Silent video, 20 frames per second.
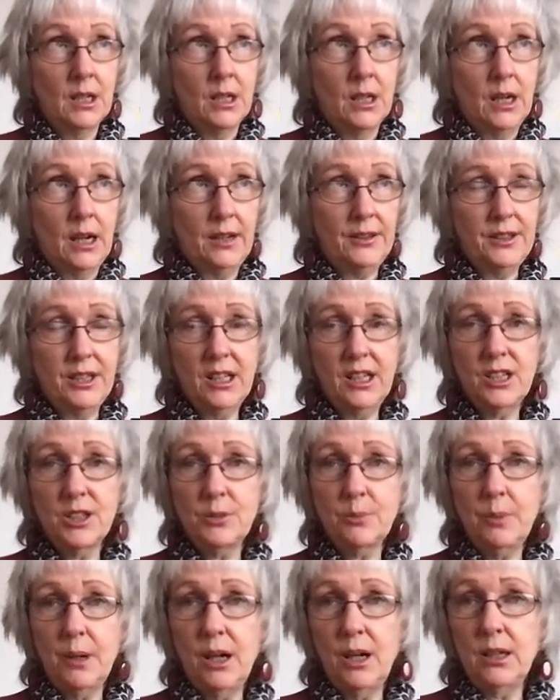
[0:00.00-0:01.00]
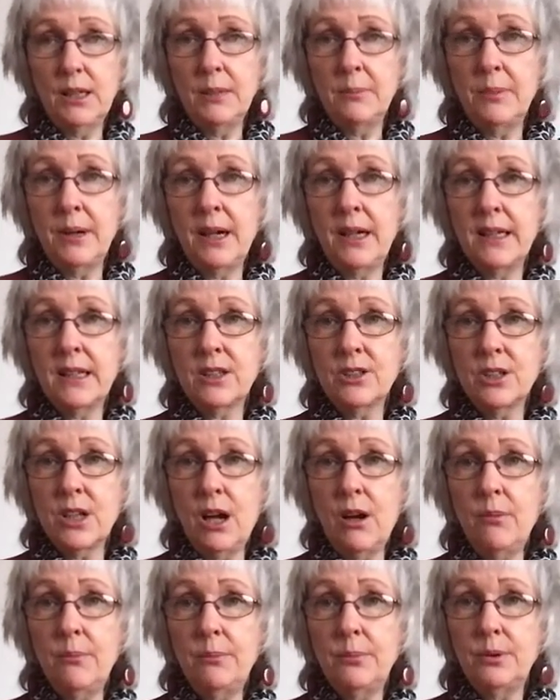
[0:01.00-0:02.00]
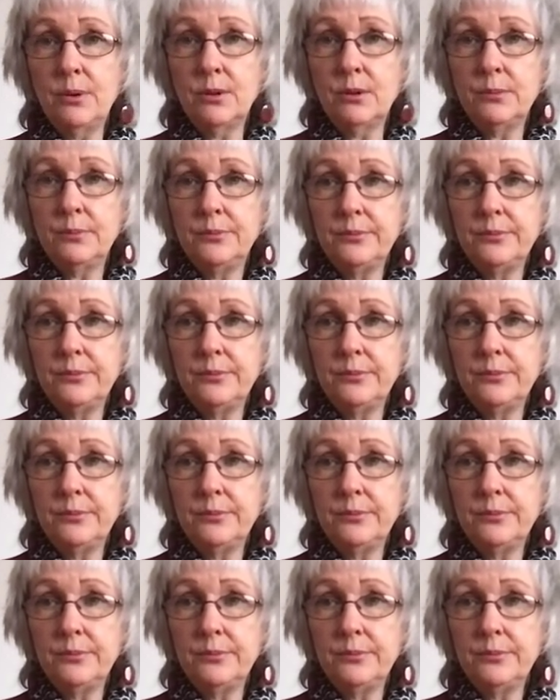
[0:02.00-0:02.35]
I think it's partly by example.